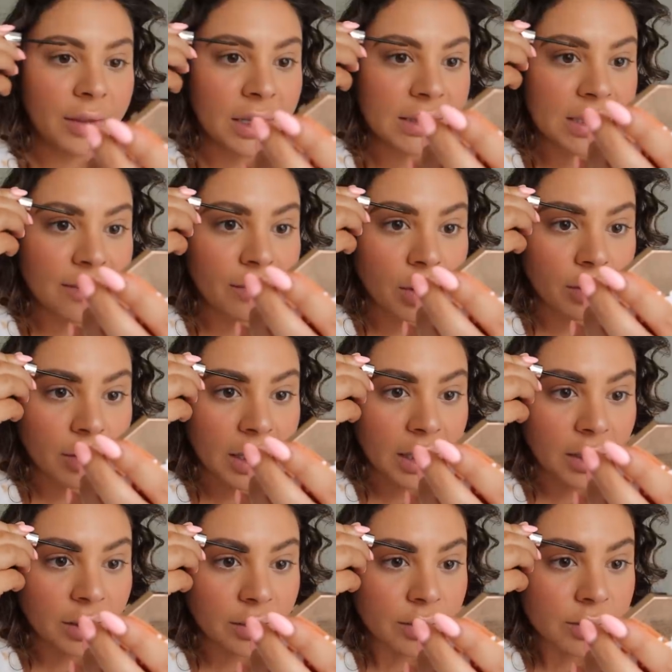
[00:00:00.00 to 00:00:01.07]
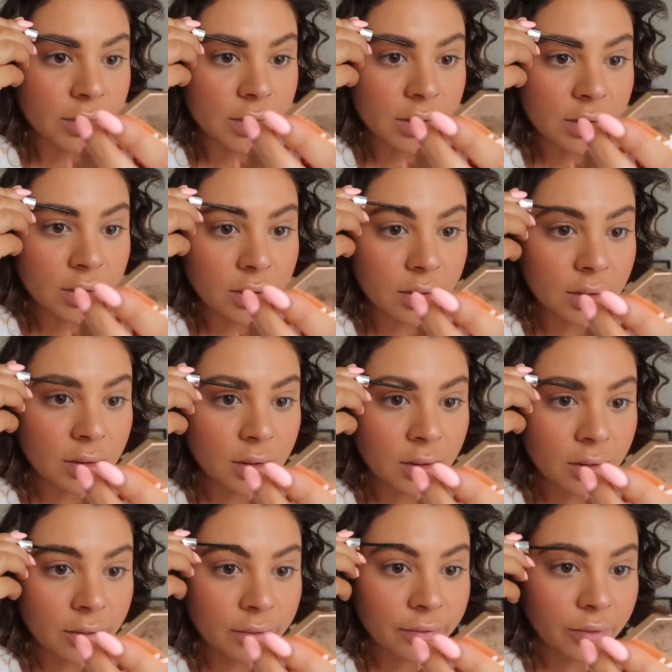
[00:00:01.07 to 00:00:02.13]
This I've already used
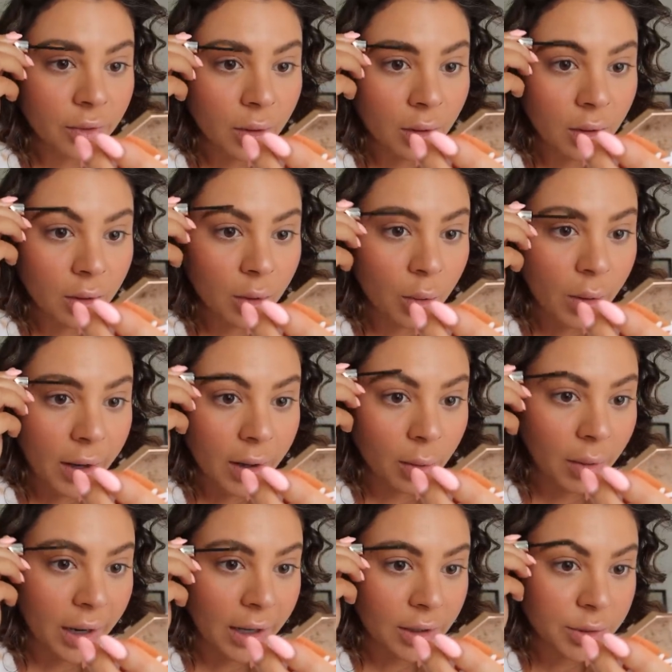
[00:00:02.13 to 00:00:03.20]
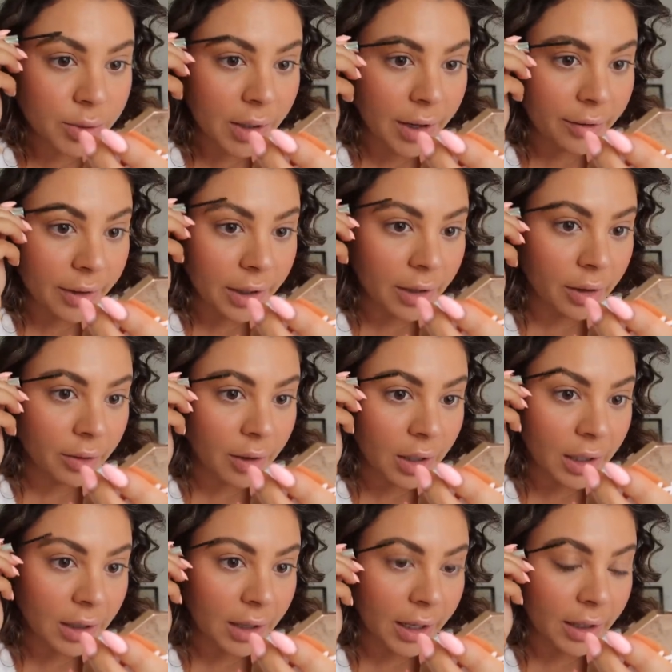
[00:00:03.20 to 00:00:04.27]
for quite a while, so I already know that
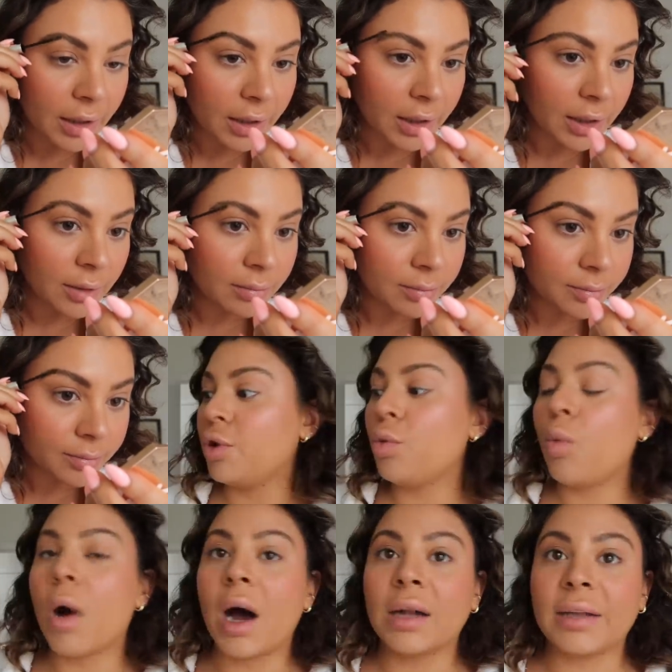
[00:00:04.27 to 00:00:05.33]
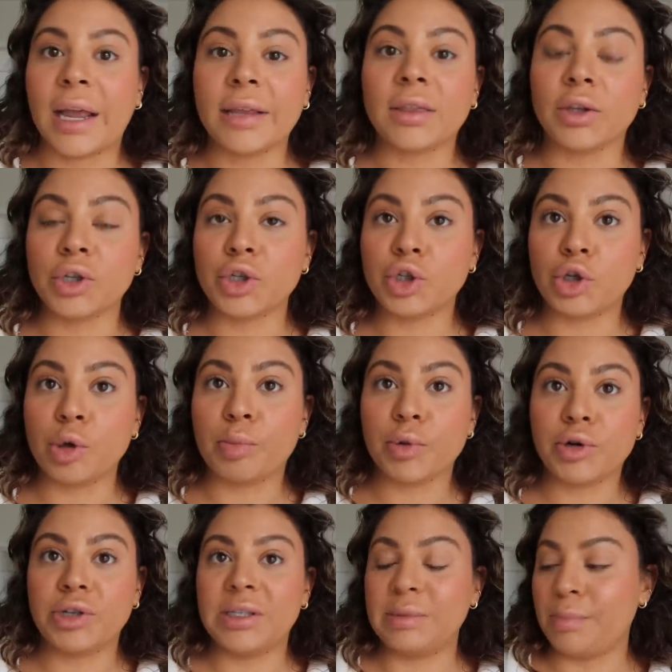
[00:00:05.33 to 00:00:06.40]
I like it. you want like the
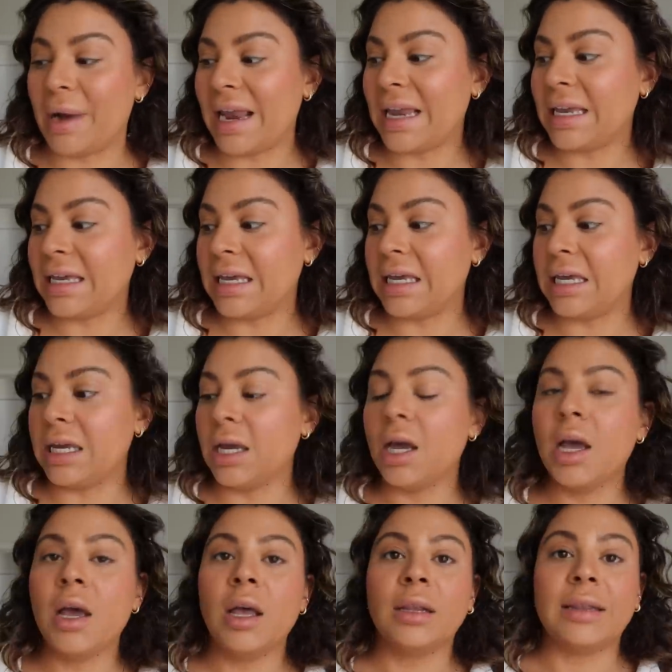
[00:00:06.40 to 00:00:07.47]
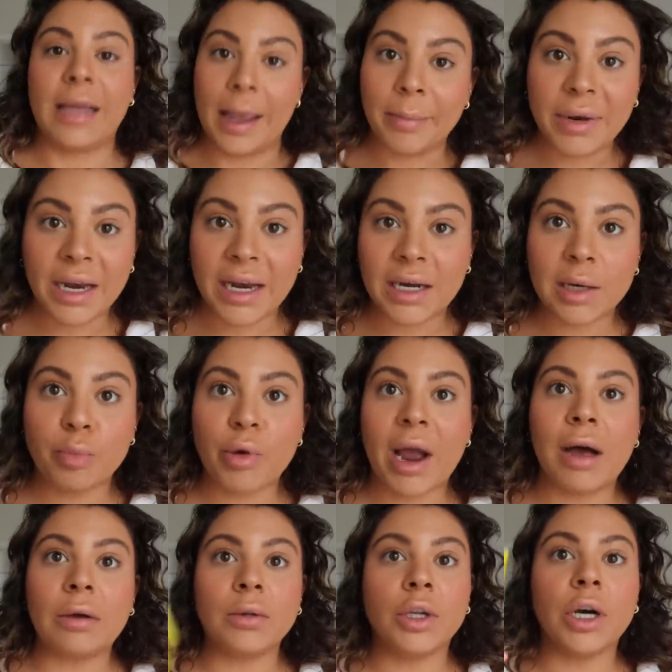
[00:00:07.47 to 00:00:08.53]
super spiky laminated
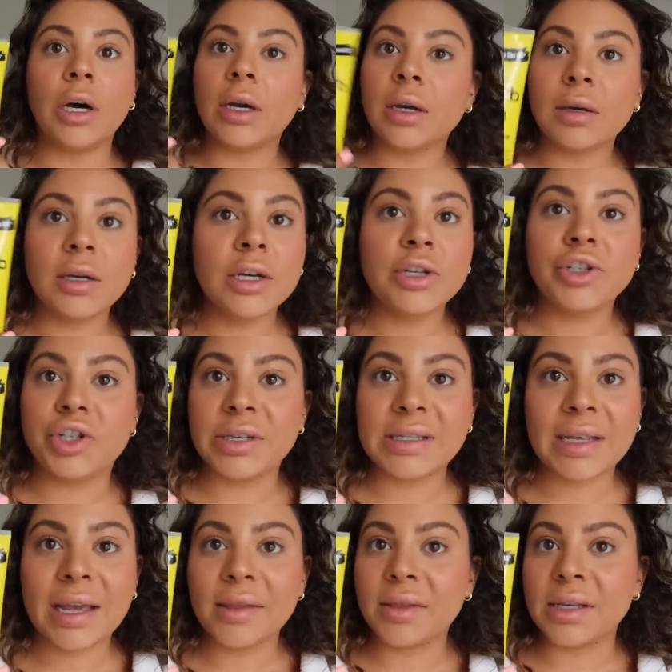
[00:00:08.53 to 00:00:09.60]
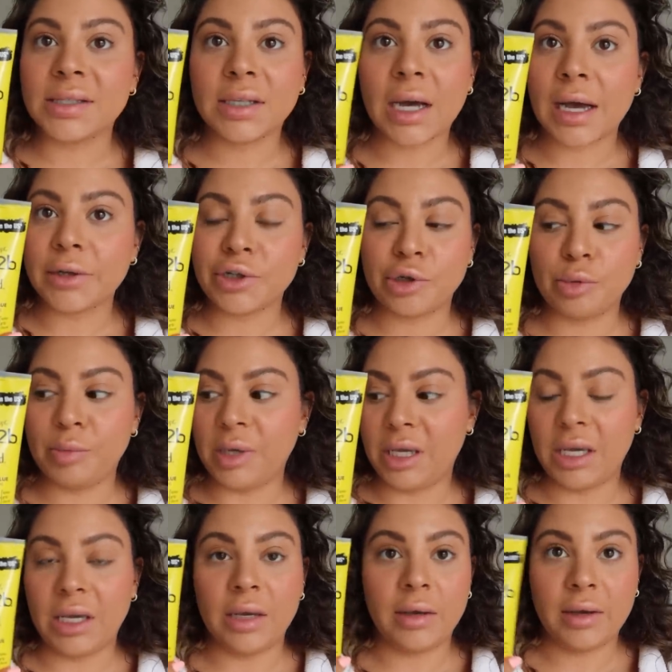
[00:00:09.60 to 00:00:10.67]
brow look, just get this Got To
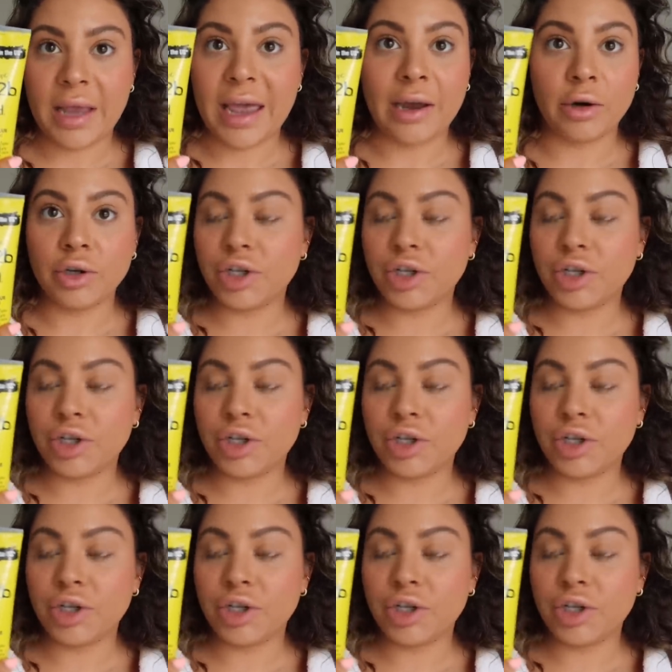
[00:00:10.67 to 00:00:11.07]
Be hair